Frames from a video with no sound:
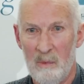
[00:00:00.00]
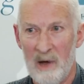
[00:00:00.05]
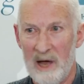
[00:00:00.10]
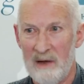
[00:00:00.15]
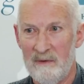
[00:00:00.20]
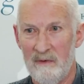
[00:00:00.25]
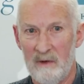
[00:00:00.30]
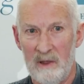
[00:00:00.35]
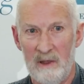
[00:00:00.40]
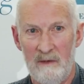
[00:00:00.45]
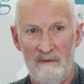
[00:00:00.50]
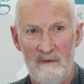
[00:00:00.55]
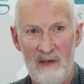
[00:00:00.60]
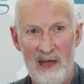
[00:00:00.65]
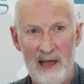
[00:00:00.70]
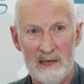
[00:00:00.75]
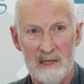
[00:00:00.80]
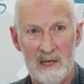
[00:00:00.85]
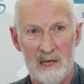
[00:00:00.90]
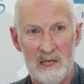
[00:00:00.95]
but for the
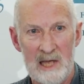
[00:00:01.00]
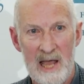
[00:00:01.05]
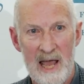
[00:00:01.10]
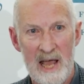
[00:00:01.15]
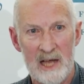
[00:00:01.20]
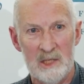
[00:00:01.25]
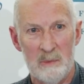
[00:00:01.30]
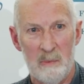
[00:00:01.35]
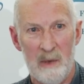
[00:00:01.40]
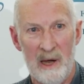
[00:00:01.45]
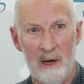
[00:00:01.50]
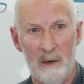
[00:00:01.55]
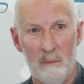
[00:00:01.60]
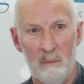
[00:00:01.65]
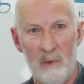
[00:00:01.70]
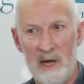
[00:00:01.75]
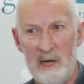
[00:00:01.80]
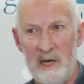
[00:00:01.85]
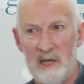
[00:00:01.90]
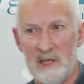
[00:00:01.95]
fact that taxpayer
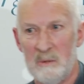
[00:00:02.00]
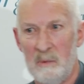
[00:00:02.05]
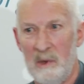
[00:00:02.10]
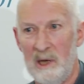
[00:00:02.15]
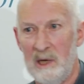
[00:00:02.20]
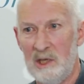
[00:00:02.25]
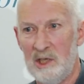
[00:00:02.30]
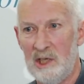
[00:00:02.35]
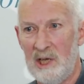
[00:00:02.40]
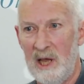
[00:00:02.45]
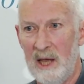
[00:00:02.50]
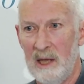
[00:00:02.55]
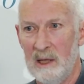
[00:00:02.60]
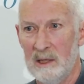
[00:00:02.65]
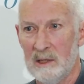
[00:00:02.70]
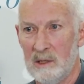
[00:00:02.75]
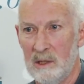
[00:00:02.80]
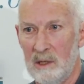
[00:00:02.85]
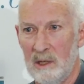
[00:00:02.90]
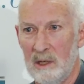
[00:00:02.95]
money is being
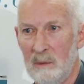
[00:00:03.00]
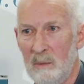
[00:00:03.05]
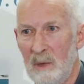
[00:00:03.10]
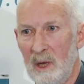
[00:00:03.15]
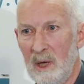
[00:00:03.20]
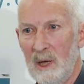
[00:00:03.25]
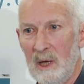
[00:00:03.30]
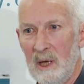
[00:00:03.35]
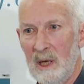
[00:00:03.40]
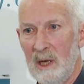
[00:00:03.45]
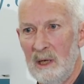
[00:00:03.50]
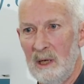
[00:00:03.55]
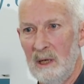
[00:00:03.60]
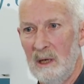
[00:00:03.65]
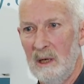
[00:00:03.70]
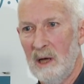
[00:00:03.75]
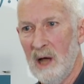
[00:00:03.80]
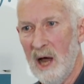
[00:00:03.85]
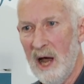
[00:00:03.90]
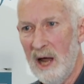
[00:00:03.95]
channeled to them and
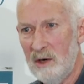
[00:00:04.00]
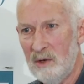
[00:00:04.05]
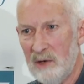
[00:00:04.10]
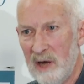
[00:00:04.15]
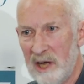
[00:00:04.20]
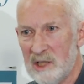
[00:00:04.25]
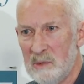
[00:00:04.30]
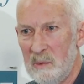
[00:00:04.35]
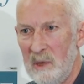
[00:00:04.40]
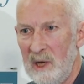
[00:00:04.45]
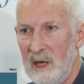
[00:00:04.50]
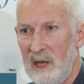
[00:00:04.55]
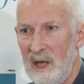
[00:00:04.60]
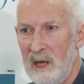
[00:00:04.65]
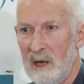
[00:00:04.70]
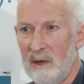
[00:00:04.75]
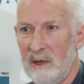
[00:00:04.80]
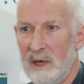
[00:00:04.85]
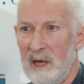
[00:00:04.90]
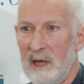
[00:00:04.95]
contracts being
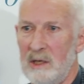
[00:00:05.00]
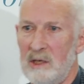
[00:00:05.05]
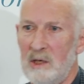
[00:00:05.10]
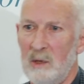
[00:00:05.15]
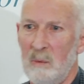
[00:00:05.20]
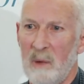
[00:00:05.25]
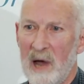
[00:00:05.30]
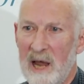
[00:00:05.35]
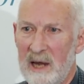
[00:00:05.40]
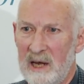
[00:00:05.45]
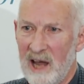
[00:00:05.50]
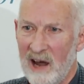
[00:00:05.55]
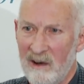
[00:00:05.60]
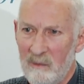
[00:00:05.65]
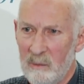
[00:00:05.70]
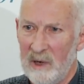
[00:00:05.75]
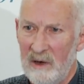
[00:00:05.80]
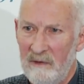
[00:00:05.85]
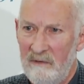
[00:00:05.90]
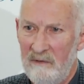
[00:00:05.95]
entered into by
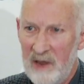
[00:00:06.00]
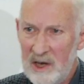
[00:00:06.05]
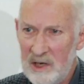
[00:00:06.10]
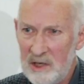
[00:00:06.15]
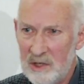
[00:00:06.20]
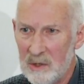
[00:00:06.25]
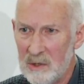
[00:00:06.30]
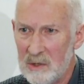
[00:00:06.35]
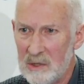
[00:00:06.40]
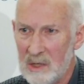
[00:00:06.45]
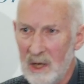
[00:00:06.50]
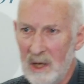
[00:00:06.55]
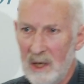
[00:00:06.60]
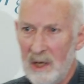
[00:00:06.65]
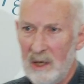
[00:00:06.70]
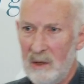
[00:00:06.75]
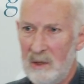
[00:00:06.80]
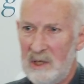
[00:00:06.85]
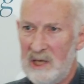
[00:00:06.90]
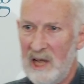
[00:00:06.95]
government officials
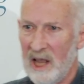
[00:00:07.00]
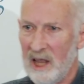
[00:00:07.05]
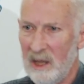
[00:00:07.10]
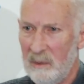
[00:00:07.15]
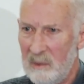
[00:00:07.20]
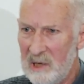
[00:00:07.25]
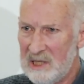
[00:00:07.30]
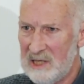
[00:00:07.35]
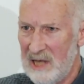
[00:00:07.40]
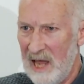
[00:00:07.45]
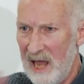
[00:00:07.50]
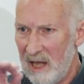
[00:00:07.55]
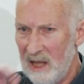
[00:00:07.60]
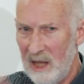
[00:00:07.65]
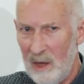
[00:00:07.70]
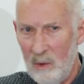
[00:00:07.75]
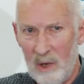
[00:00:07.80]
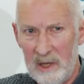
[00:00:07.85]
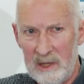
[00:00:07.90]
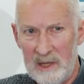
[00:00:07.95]
who tell them
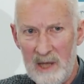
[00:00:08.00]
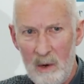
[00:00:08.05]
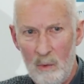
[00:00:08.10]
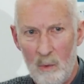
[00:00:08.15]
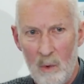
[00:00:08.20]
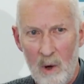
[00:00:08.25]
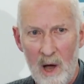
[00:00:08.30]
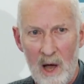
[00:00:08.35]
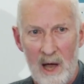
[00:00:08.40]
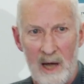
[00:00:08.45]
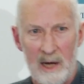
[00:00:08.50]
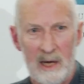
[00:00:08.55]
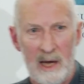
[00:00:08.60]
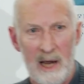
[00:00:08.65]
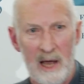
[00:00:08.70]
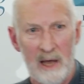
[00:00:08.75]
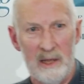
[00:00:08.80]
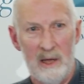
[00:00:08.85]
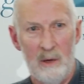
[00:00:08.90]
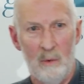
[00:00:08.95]
exactly what they want and
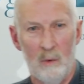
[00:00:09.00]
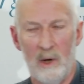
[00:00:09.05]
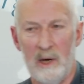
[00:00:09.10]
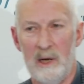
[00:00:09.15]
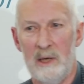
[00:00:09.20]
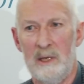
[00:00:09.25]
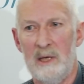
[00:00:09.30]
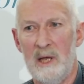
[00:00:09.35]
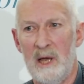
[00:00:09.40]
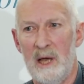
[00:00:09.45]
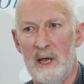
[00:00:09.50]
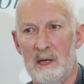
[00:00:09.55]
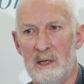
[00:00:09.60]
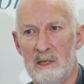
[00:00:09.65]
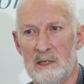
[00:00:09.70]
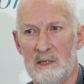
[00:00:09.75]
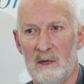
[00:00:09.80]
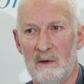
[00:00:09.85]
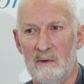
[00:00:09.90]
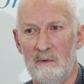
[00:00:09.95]
how they want it done and
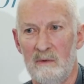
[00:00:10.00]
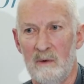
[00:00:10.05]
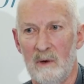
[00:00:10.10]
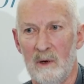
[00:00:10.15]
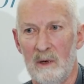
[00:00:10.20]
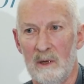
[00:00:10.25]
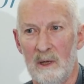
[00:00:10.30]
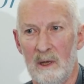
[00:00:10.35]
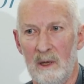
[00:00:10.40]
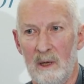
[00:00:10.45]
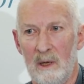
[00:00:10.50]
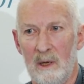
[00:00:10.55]
so forth.